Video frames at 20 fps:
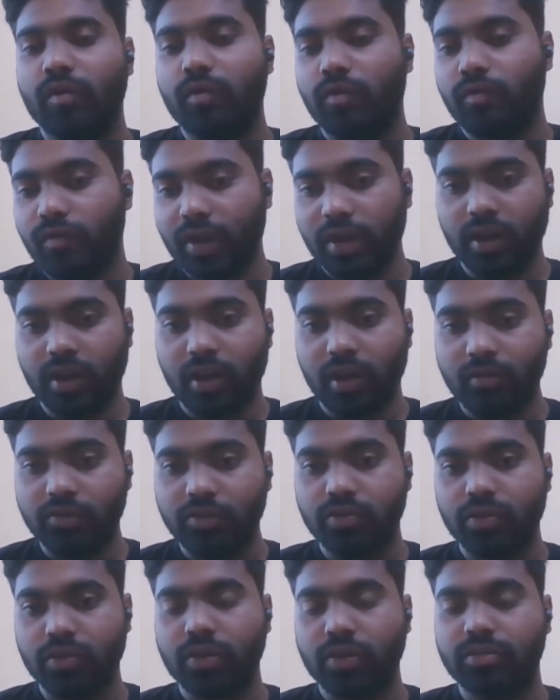When it comes
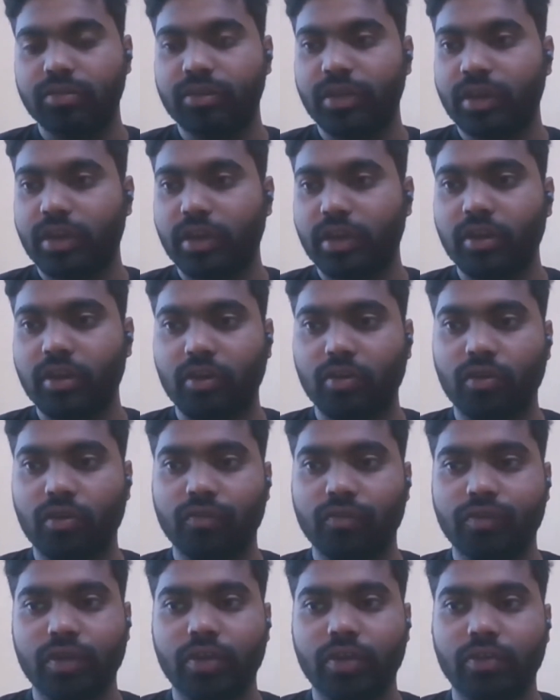to the second round
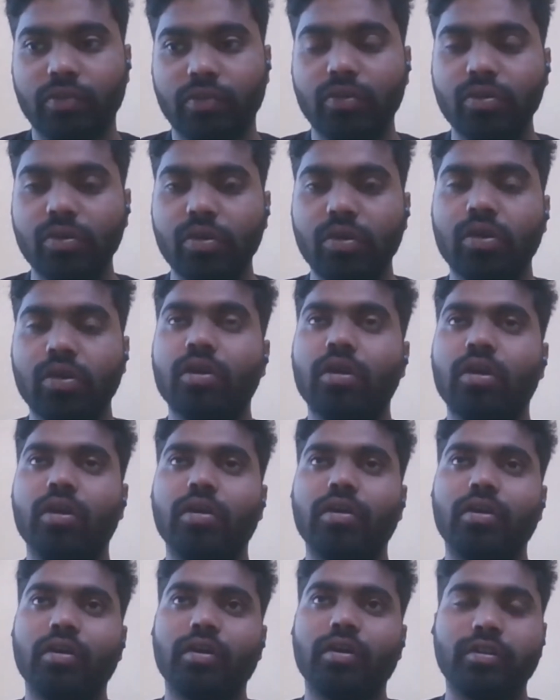of interview,
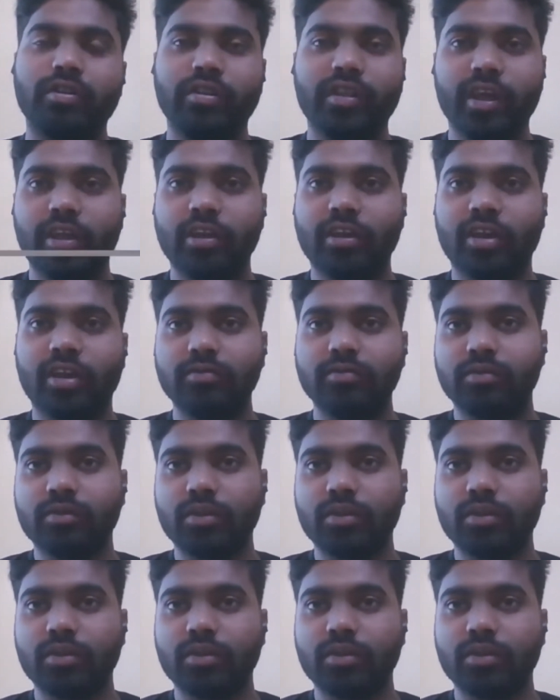there comes